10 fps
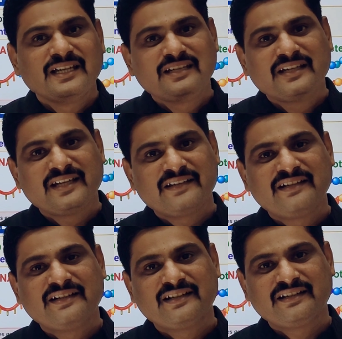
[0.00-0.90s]
In
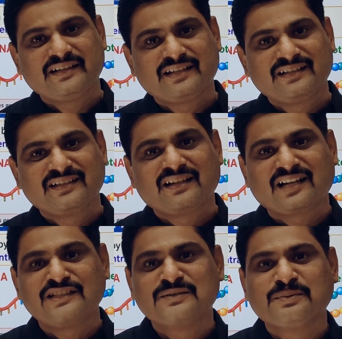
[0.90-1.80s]
heredity there is a
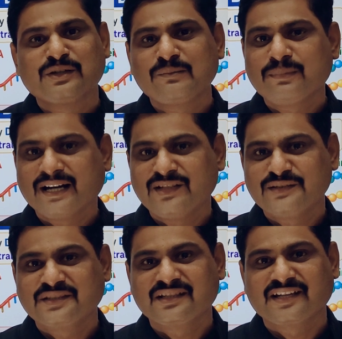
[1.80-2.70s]
transfer of
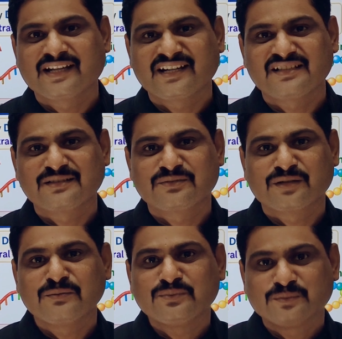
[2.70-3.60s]
biological character
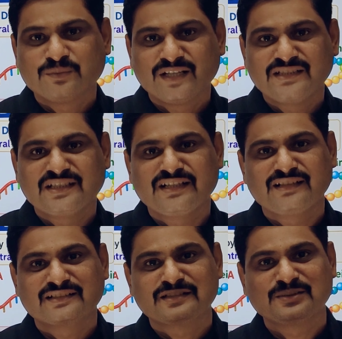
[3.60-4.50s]
from one
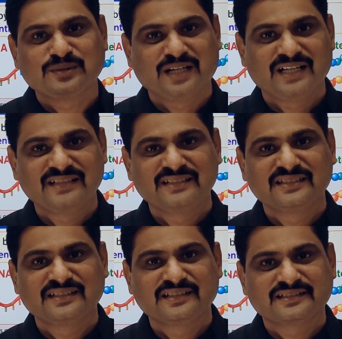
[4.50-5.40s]
generation to another
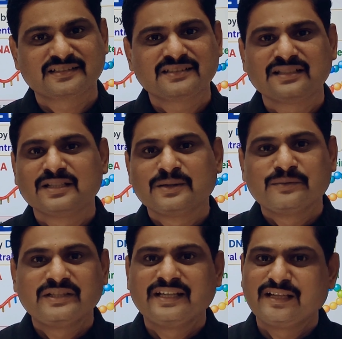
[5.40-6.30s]
generation
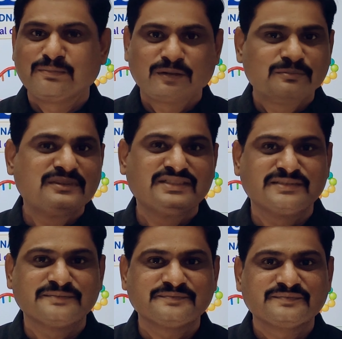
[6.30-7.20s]
with the help of
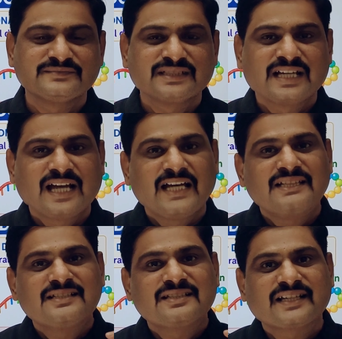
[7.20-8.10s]
gene.
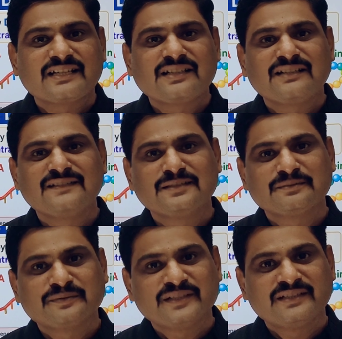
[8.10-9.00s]
And the second
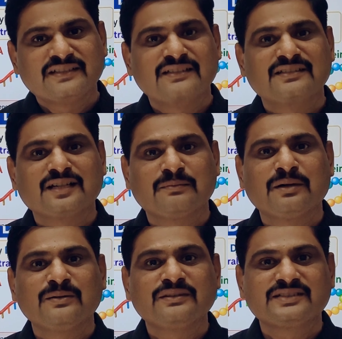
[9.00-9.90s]
concept we discussed
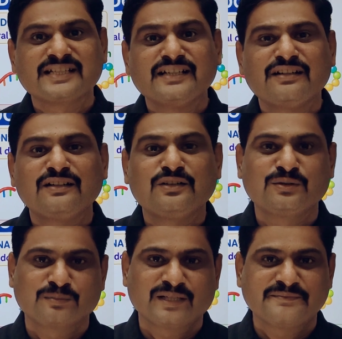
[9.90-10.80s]
about central
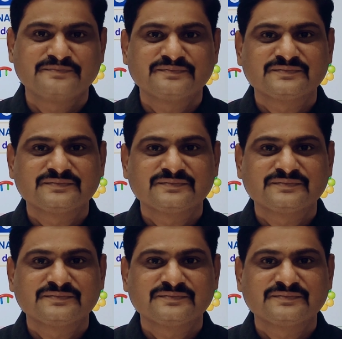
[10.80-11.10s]
dogma,